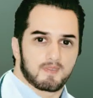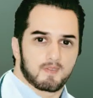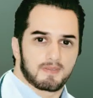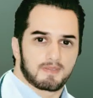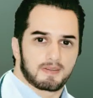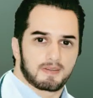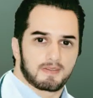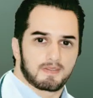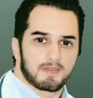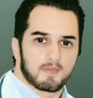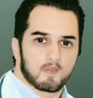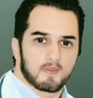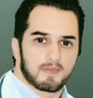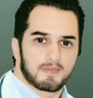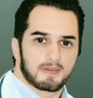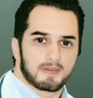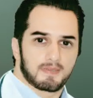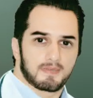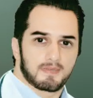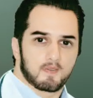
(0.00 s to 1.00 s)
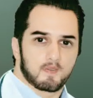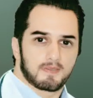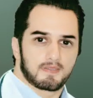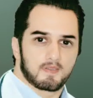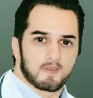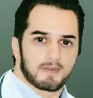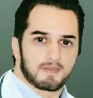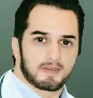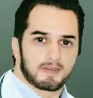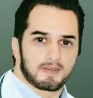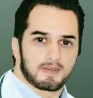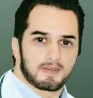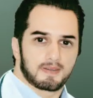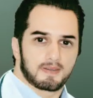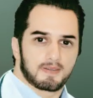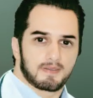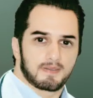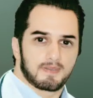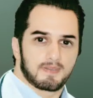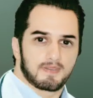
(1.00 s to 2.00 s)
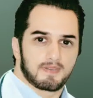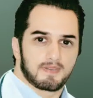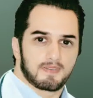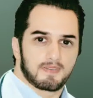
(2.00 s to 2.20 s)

the fact that they frequently usually